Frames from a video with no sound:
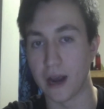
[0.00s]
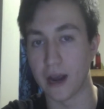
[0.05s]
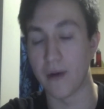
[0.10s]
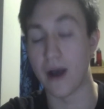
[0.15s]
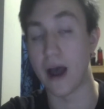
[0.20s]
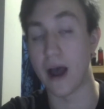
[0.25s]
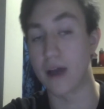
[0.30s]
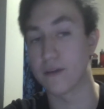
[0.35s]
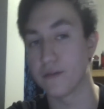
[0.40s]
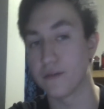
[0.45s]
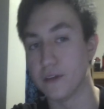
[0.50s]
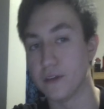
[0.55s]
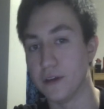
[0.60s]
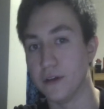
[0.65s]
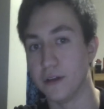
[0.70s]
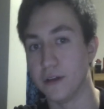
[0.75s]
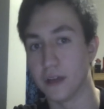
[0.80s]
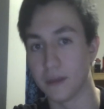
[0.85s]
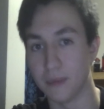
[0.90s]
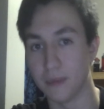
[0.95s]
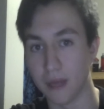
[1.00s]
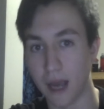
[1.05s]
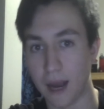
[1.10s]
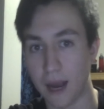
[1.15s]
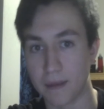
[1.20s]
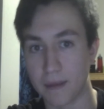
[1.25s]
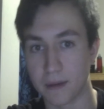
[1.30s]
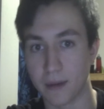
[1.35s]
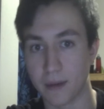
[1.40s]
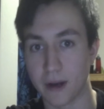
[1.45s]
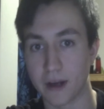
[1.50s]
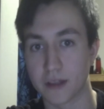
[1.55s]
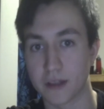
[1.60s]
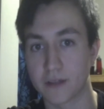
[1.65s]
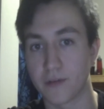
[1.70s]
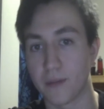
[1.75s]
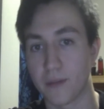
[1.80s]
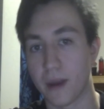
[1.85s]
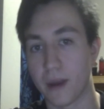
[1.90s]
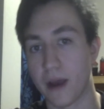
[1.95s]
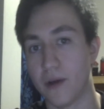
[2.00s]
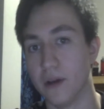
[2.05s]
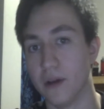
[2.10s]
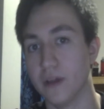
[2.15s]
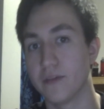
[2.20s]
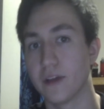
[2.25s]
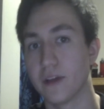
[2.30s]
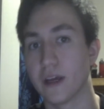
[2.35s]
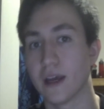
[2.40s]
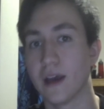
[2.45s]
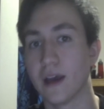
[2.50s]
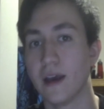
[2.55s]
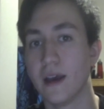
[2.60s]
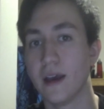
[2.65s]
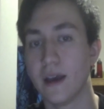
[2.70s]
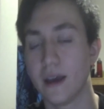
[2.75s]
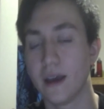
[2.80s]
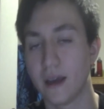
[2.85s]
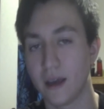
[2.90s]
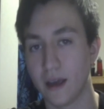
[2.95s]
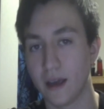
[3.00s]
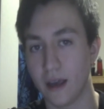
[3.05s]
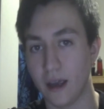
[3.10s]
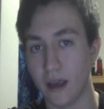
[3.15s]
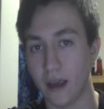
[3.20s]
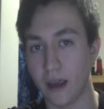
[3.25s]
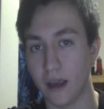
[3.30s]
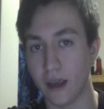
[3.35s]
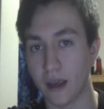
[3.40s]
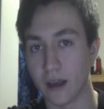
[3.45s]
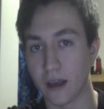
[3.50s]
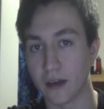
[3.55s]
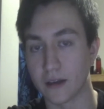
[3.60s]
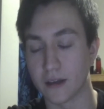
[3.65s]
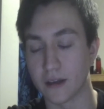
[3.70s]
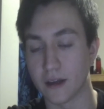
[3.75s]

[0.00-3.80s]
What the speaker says: how I feel it can be optimized for powerlifting, and